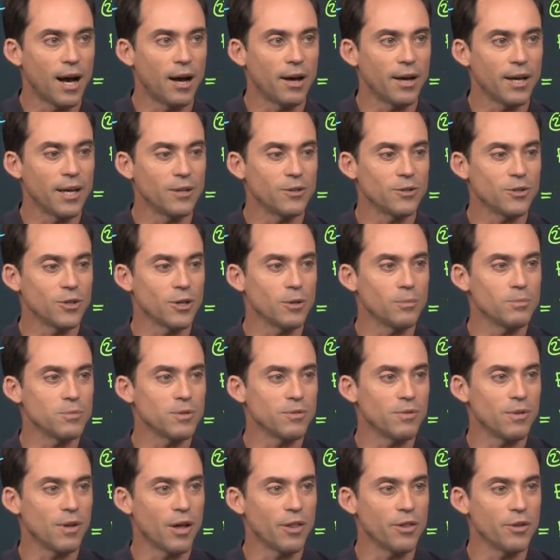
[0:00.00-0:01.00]
in terms
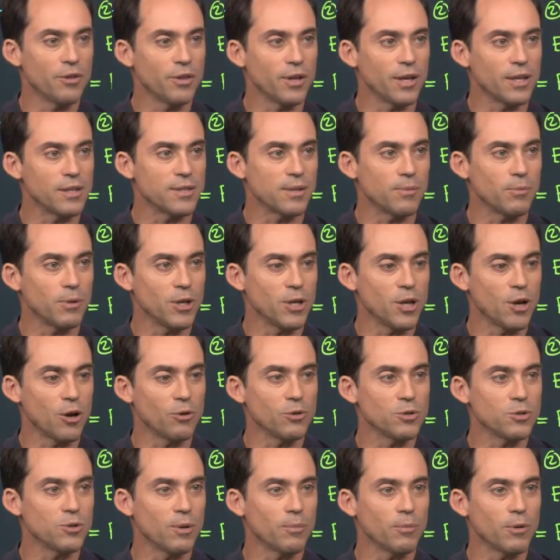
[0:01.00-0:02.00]
of the other things that we know.
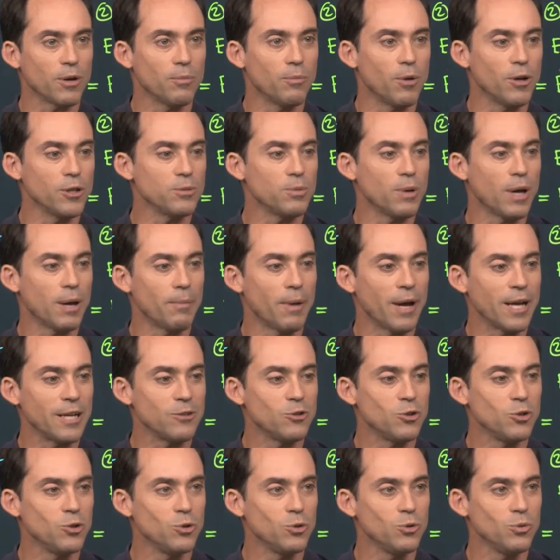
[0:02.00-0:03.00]
So I'm going to multiply by
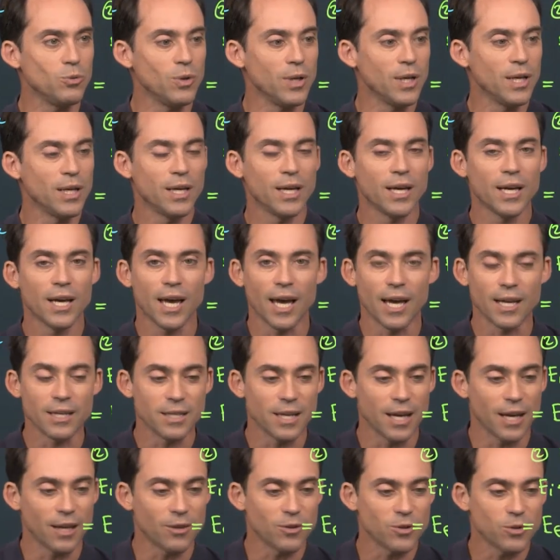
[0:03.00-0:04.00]
2 and
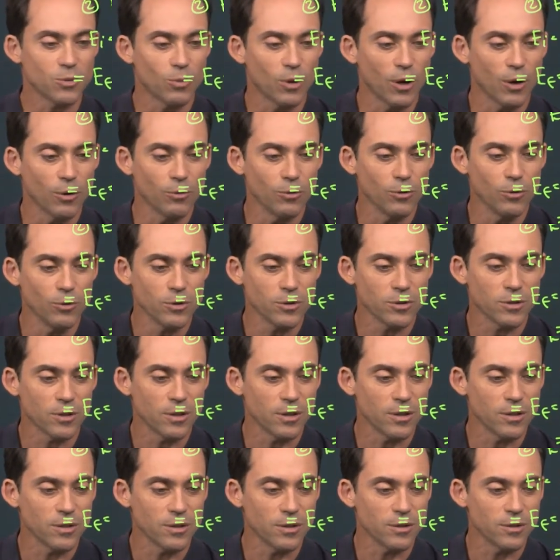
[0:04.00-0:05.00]
take the square root. So
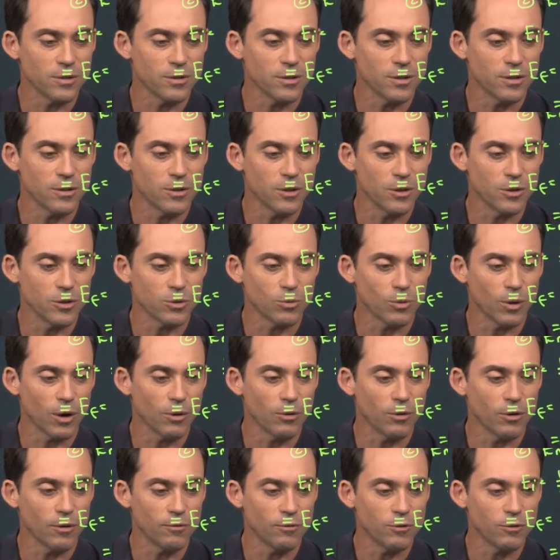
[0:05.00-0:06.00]
this is the square root of